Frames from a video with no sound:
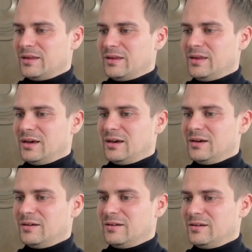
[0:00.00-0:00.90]
yeah,
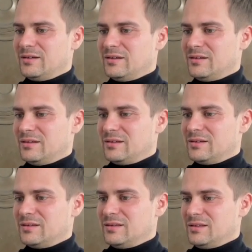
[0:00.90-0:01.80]

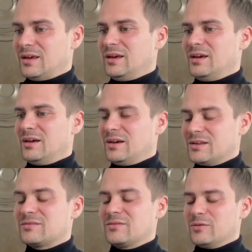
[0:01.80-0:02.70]
yeah.
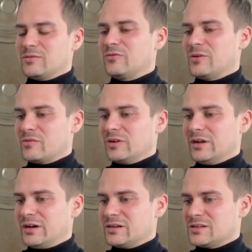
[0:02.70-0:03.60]
We have
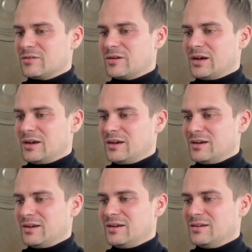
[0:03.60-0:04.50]
alerts. Okay.
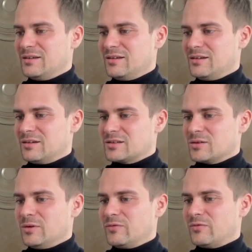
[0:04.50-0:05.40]
So
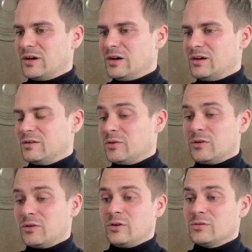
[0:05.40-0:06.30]
with
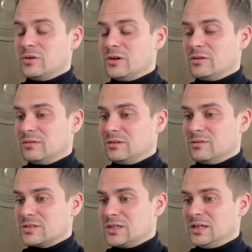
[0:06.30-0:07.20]
for those who don't
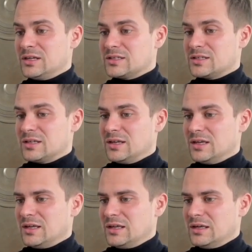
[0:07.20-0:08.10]
see this,
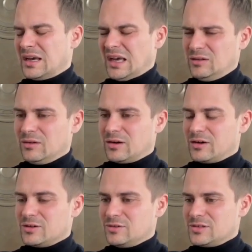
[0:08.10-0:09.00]
I do
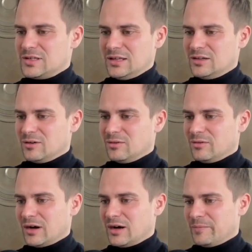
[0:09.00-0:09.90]
encourage you to see it though.
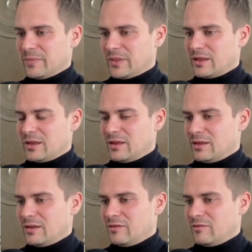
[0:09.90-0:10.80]

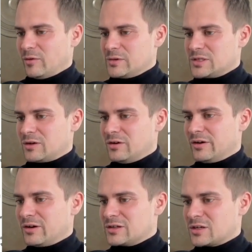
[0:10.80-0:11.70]
But with security